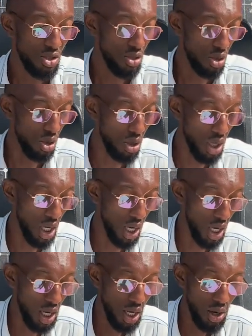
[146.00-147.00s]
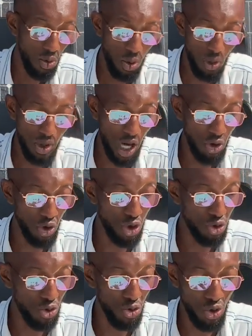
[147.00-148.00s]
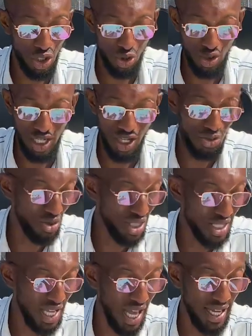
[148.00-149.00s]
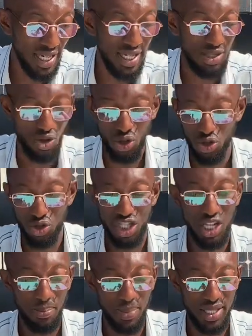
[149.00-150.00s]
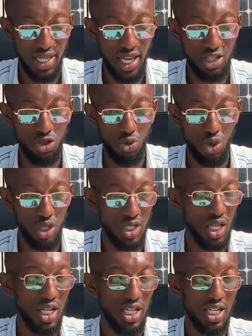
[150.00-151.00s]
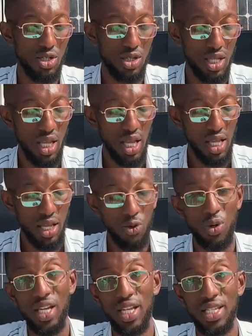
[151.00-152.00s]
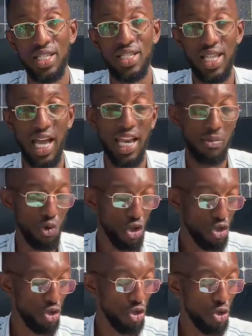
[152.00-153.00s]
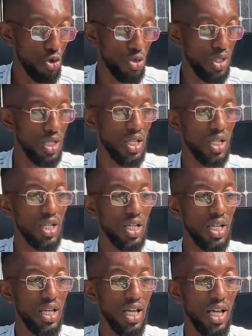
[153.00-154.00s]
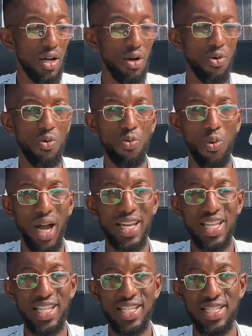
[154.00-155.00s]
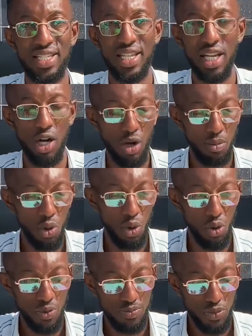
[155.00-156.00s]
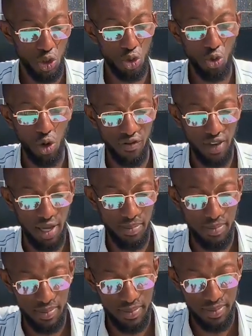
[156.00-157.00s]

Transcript: So uh, what we are going to do is to just to design it or to shape it as you want. This with this design, I'm going to use the one inch elbow, two of them,